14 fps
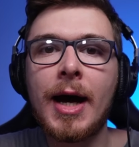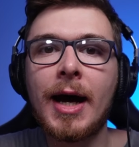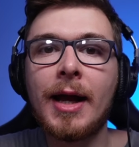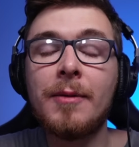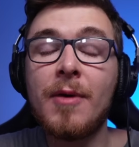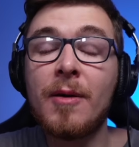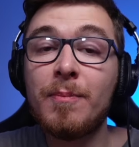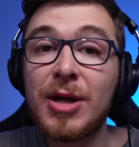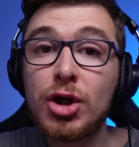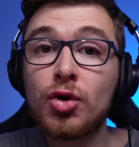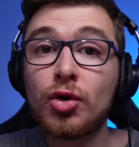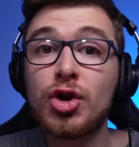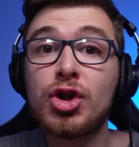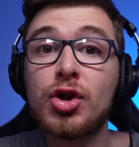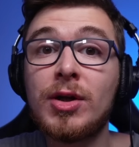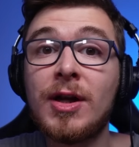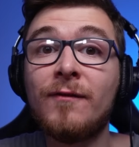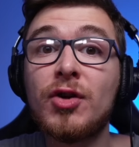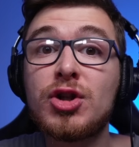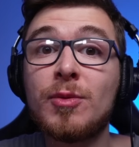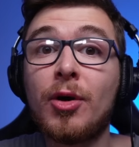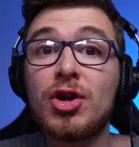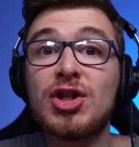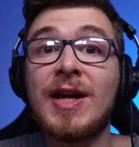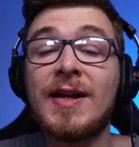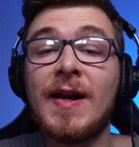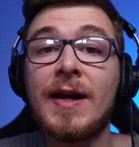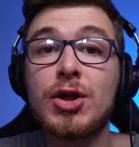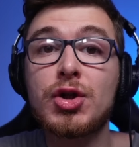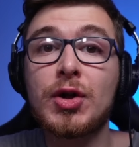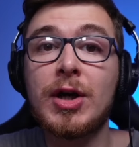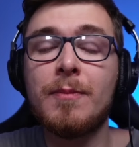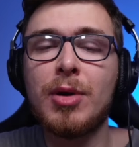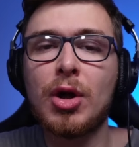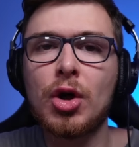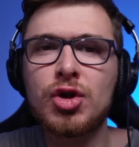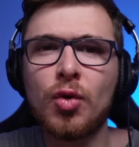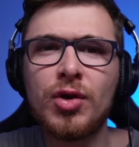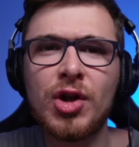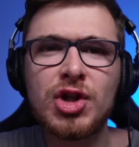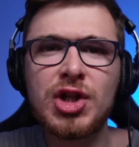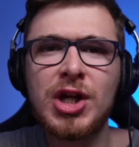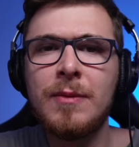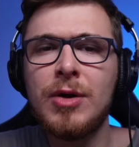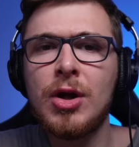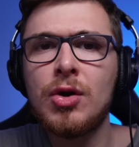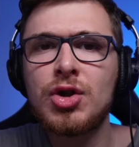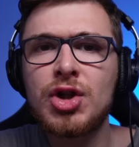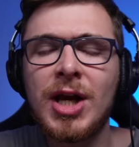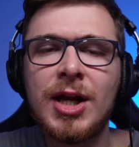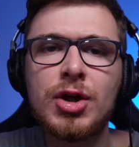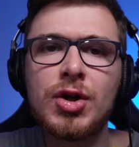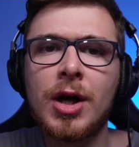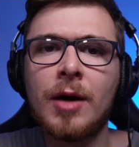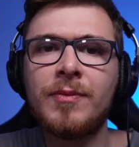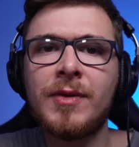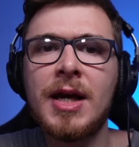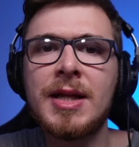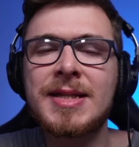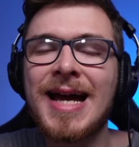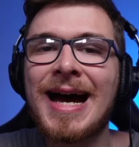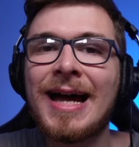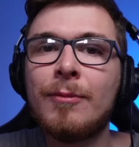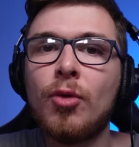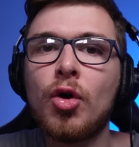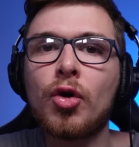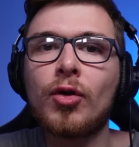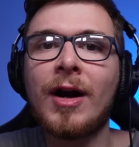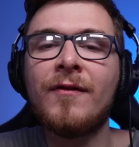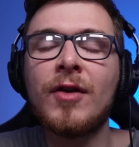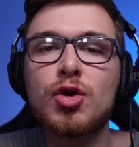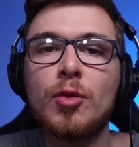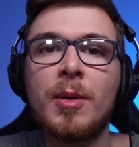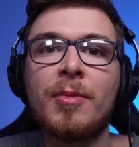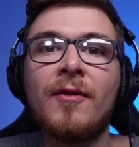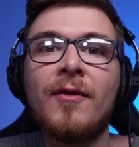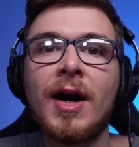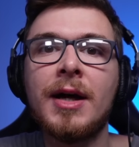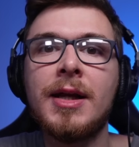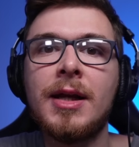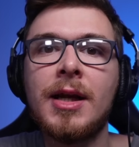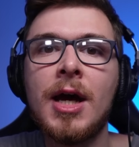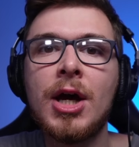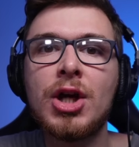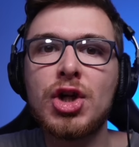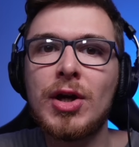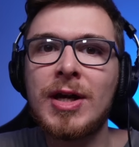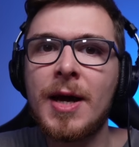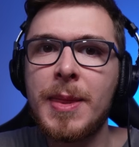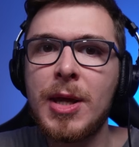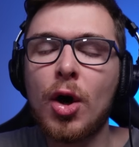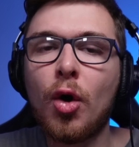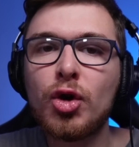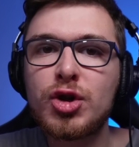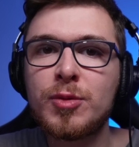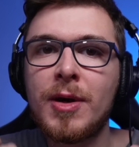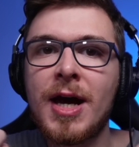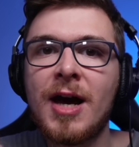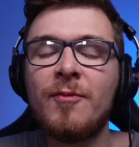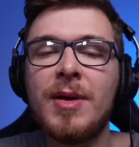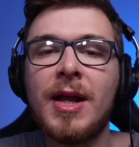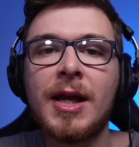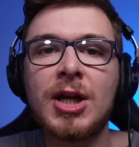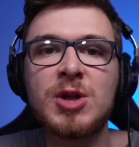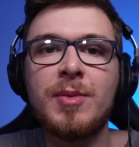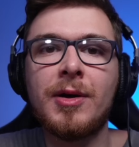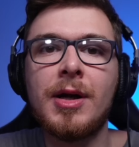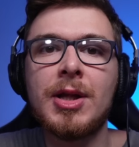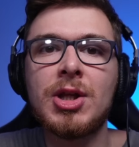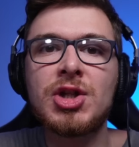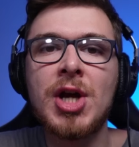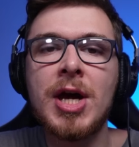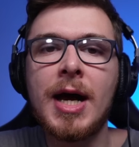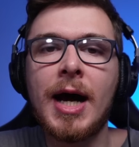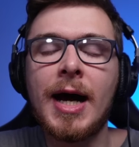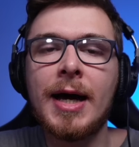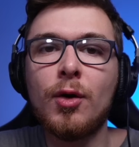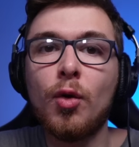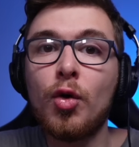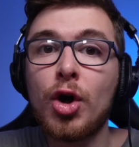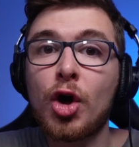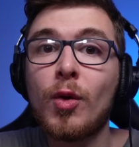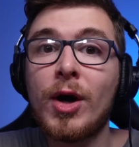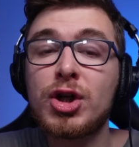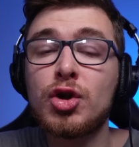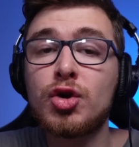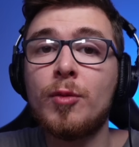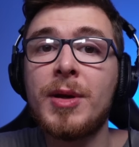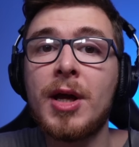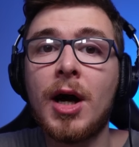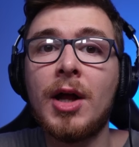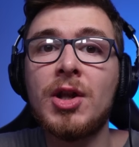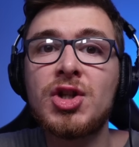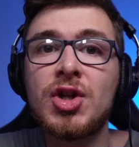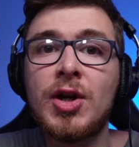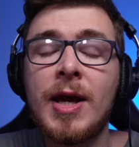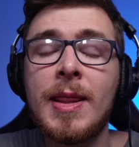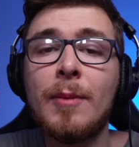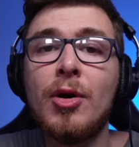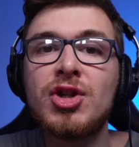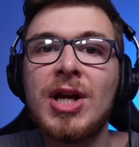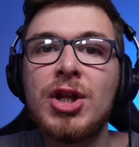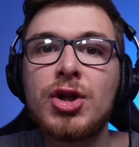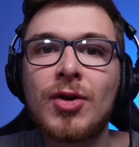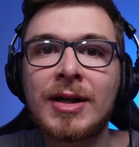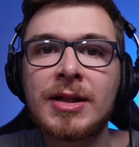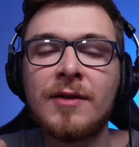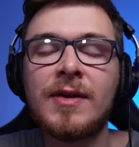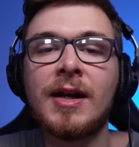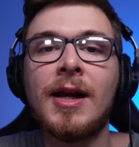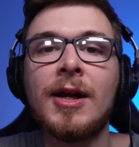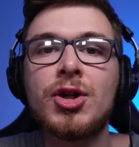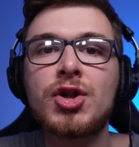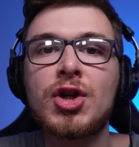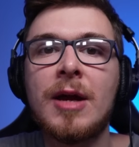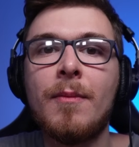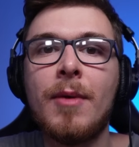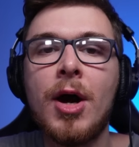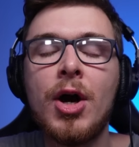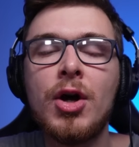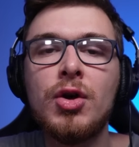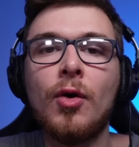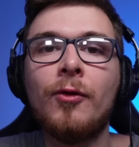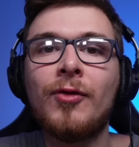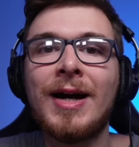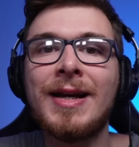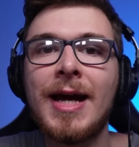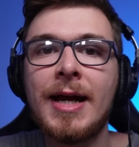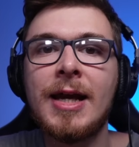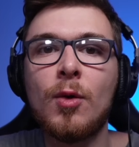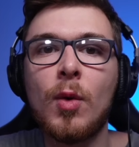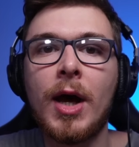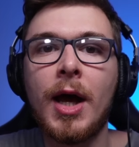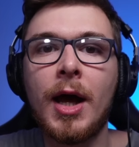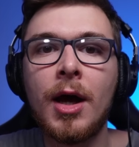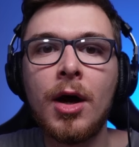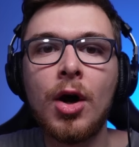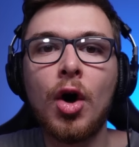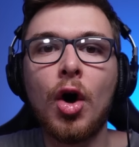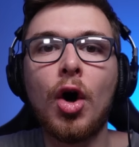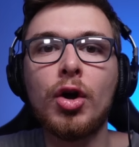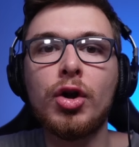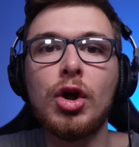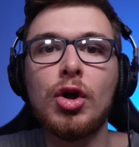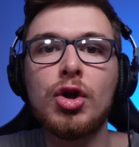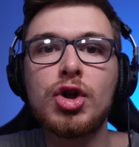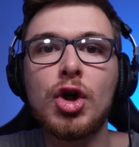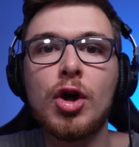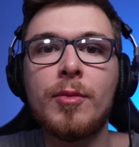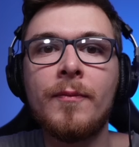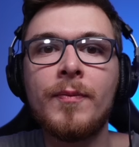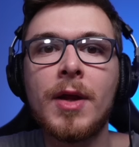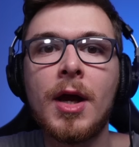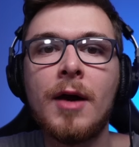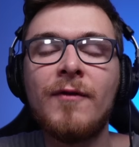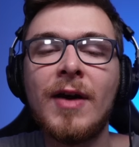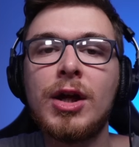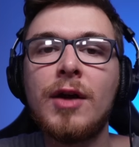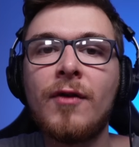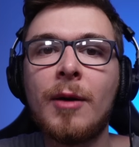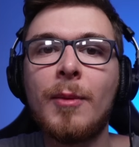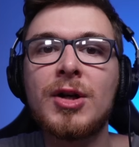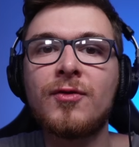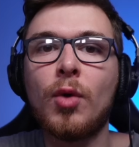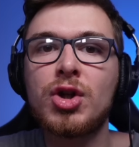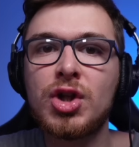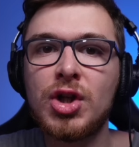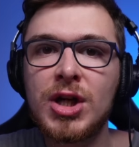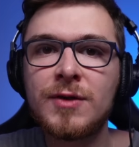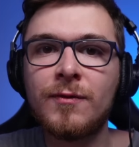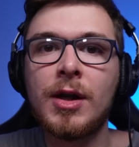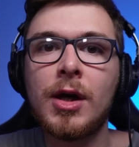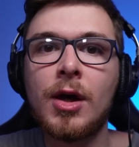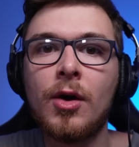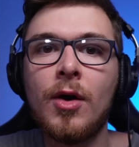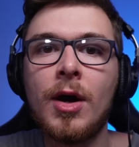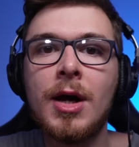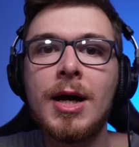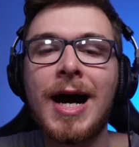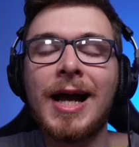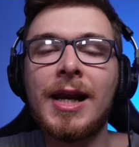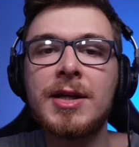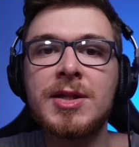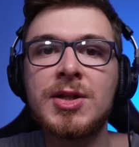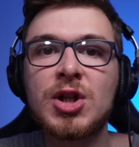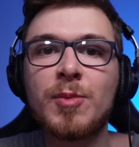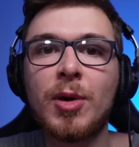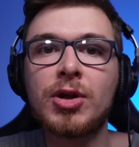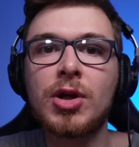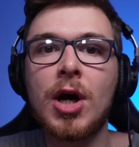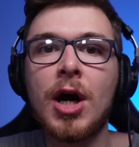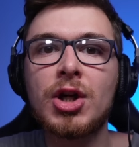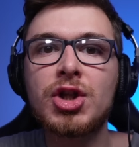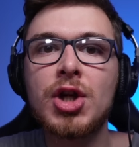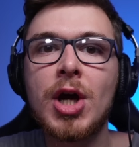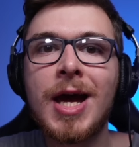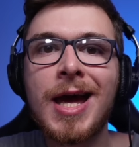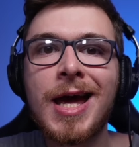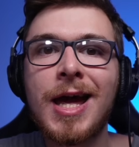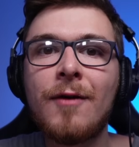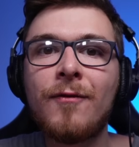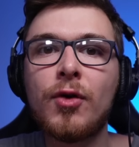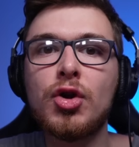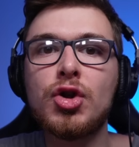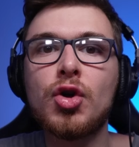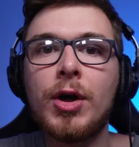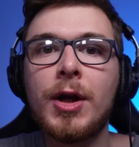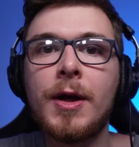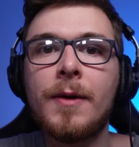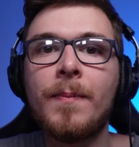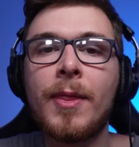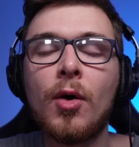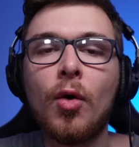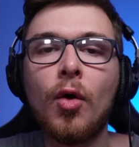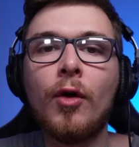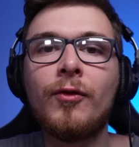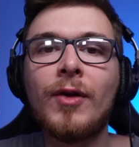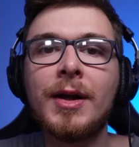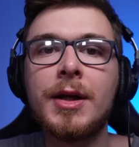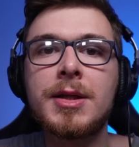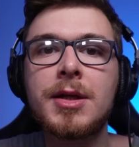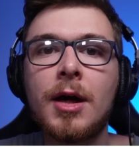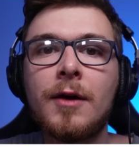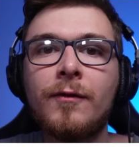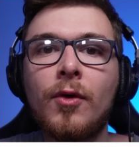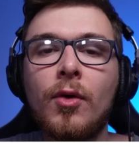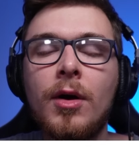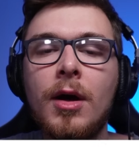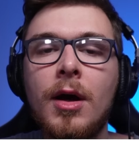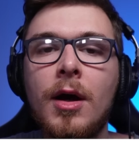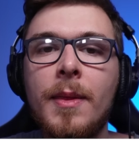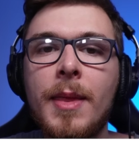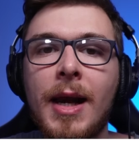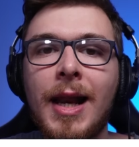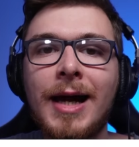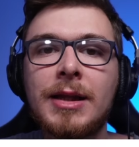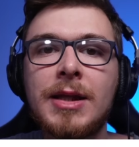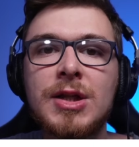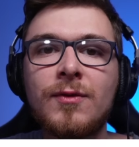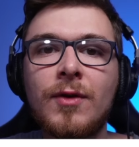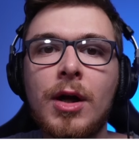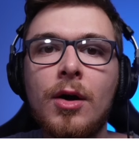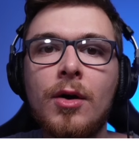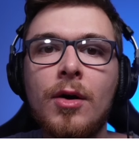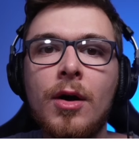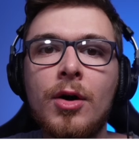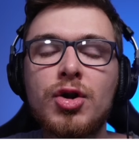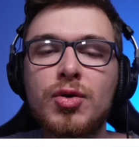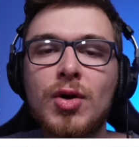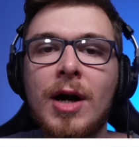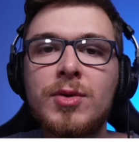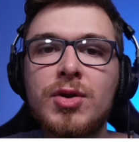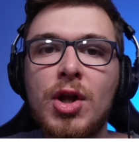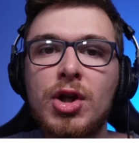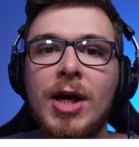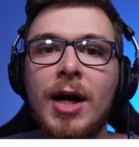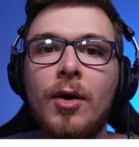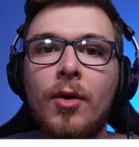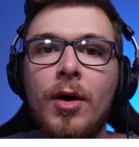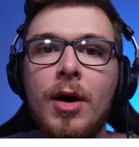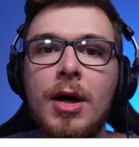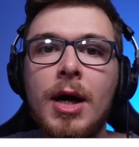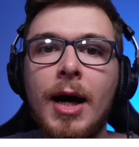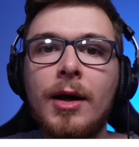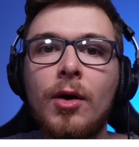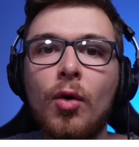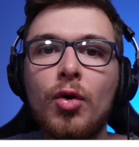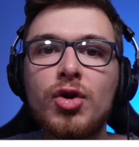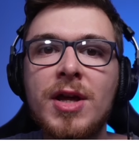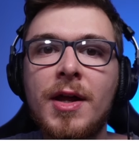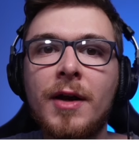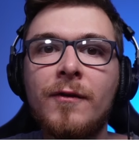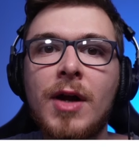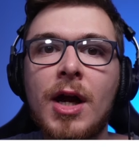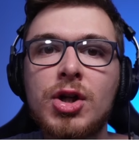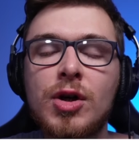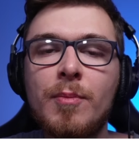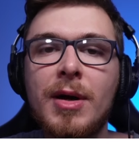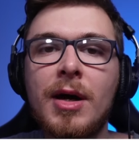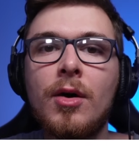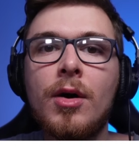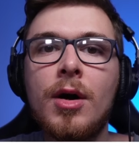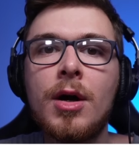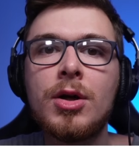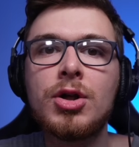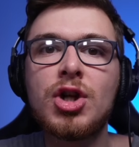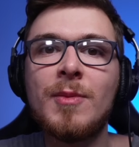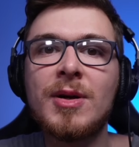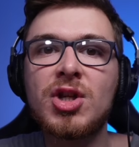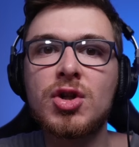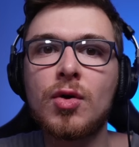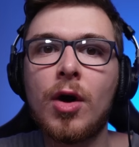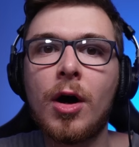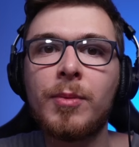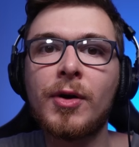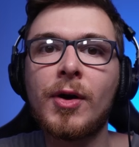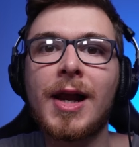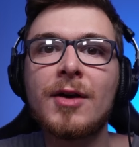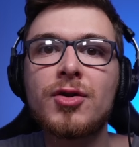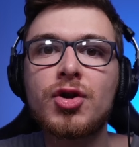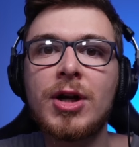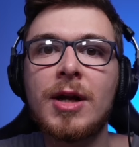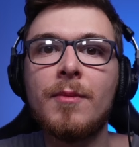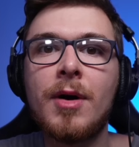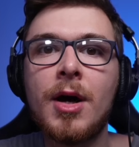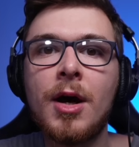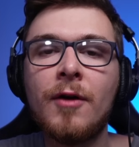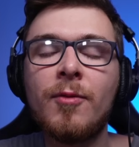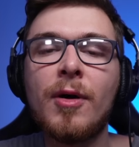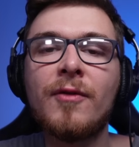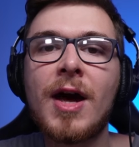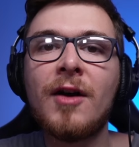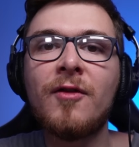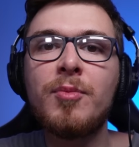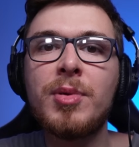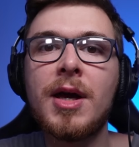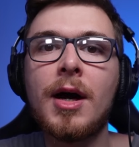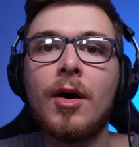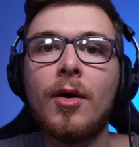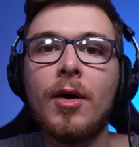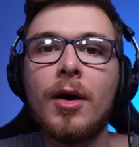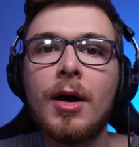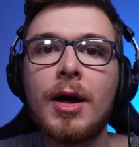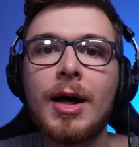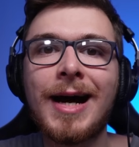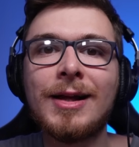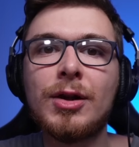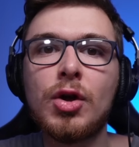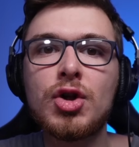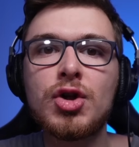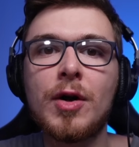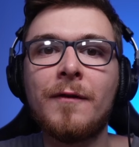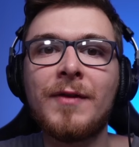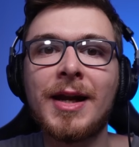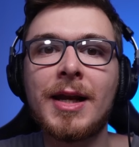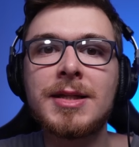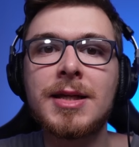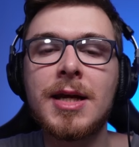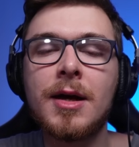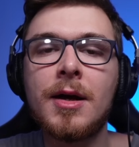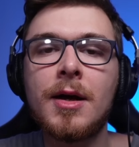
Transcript: And be sure to tune in for tomorrow's deadline stream, because all the team news, injury updates, and more graphics will be provided, so you get the ultimate FPL experience, and all your questions will be answered in the most interactive deadline stream you'll find anywhere on YouTube. Thank you very much for watching this video and listening to this podcast. If you enjoyed it or found it insightful, then like this video, subscribe to the channel, and also hit the notification bell so you don't miss a single upload or live stream for both FPL and UCL Fantasy.